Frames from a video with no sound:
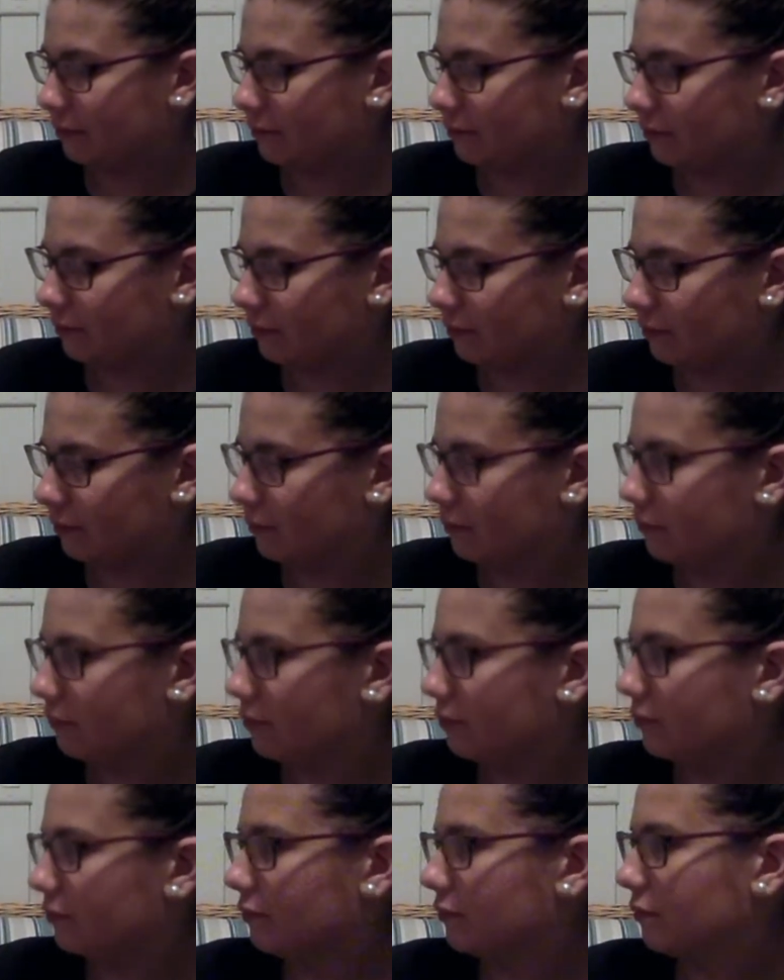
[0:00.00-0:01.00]

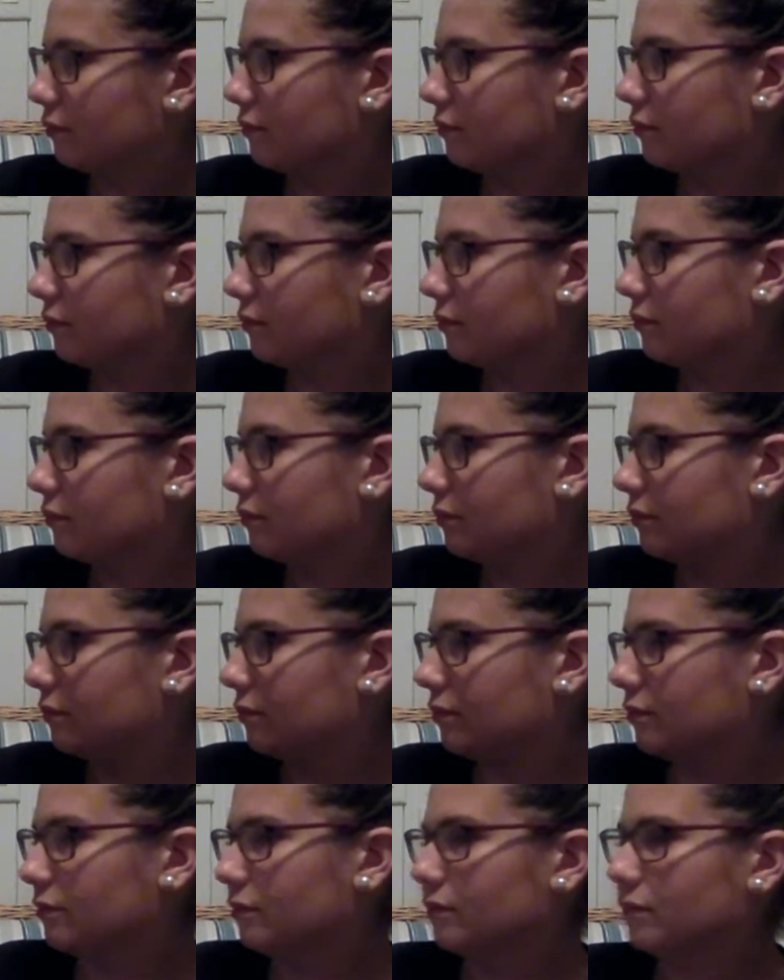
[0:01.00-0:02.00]

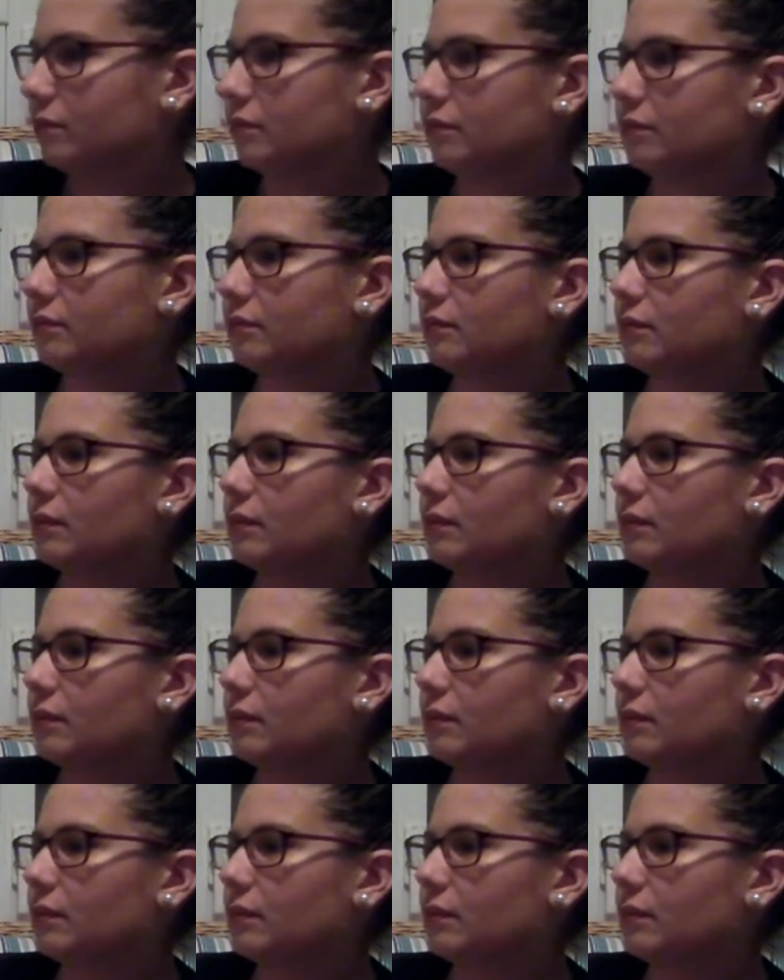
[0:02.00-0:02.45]
Nobody speaks.